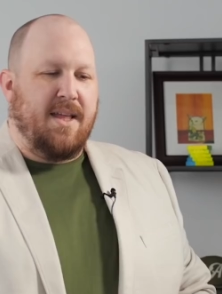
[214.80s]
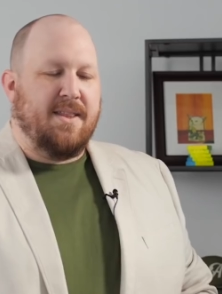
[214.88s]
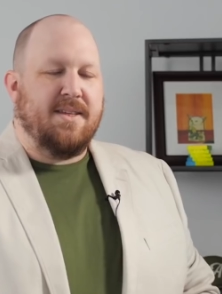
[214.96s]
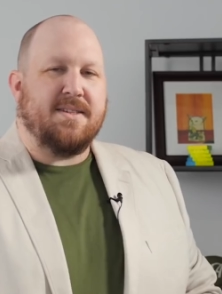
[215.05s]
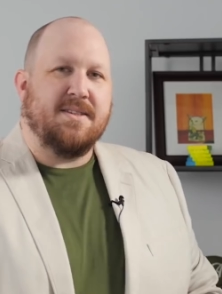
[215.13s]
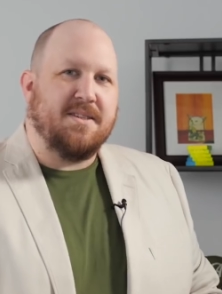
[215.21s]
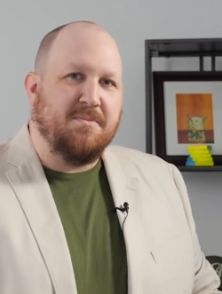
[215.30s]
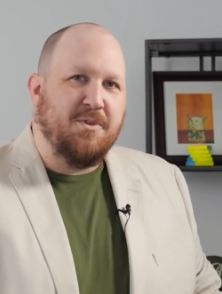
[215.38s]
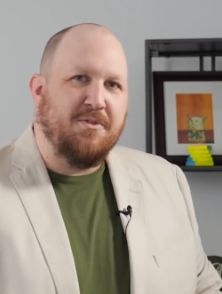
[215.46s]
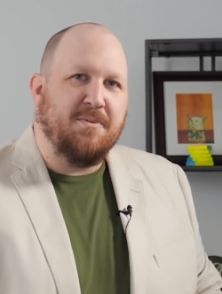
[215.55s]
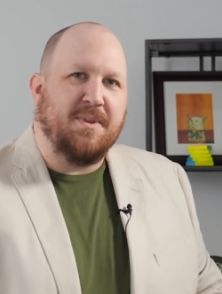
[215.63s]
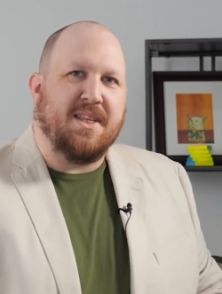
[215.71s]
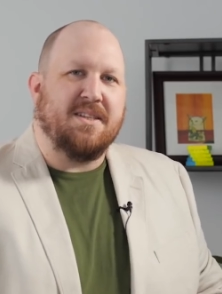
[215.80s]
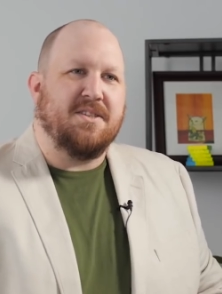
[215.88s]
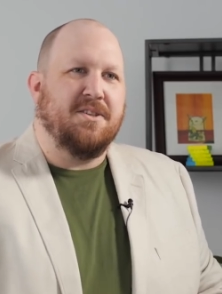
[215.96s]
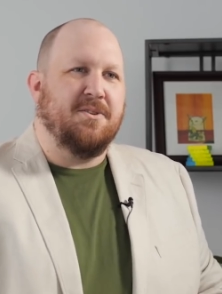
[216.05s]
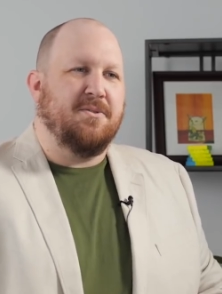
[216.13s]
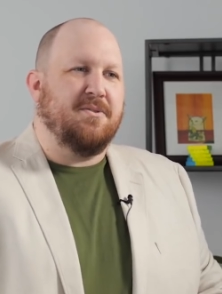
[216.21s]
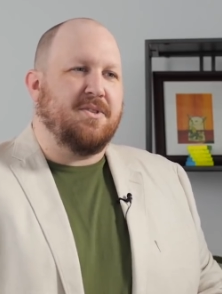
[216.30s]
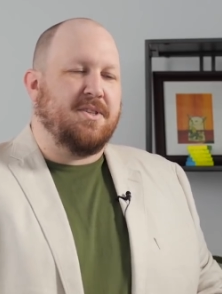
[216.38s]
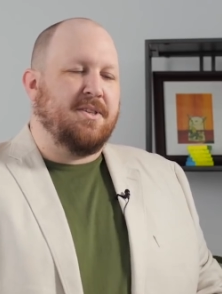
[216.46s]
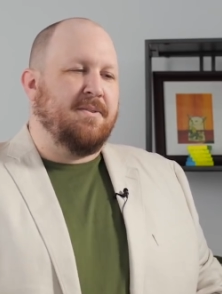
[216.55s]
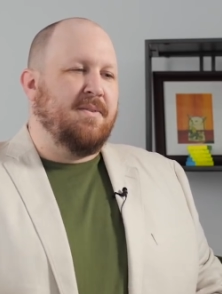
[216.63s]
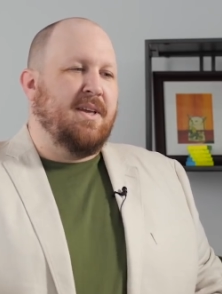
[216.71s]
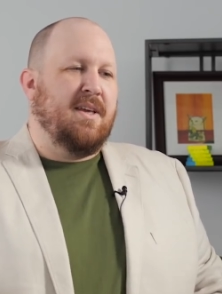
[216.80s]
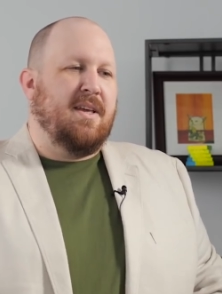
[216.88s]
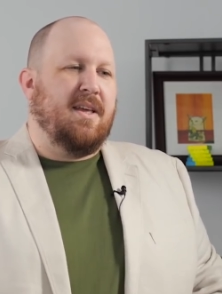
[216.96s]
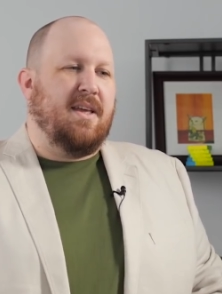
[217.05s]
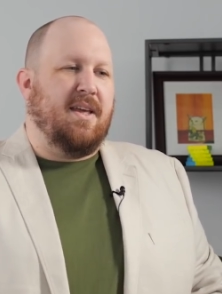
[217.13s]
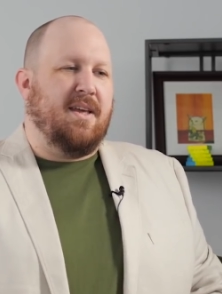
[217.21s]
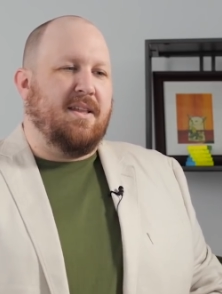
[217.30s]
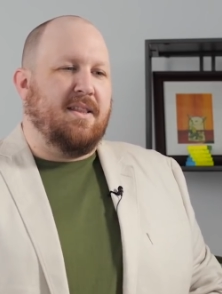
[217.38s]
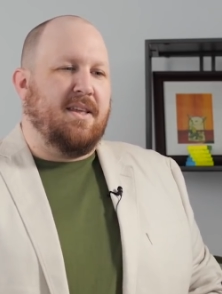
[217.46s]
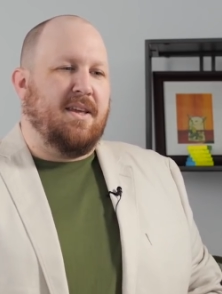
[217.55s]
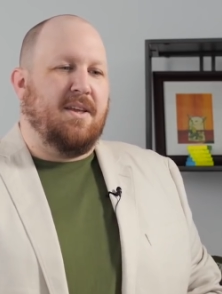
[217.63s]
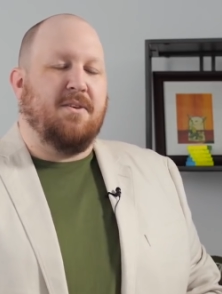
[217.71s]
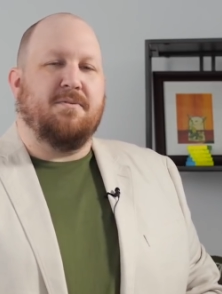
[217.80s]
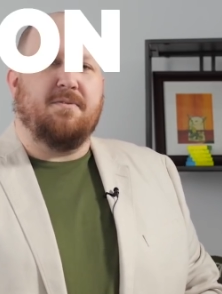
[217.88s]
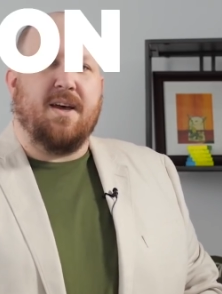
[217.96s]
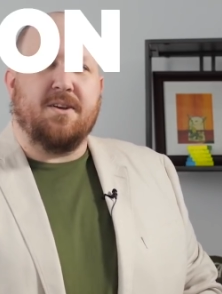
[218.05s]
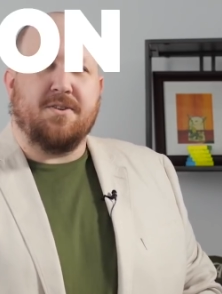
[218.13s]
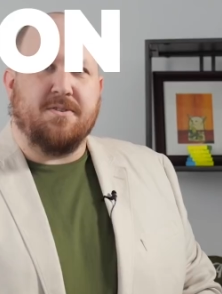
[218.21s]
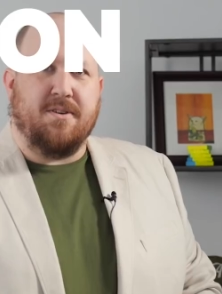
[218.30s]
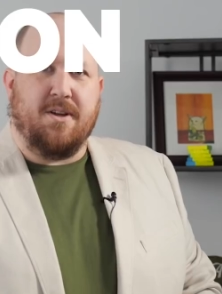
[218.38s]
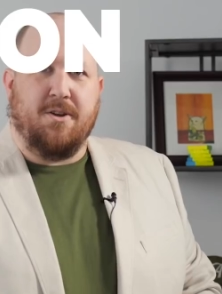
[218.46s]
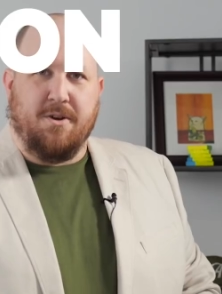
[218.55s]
And this is the movement that's used in the Vacheron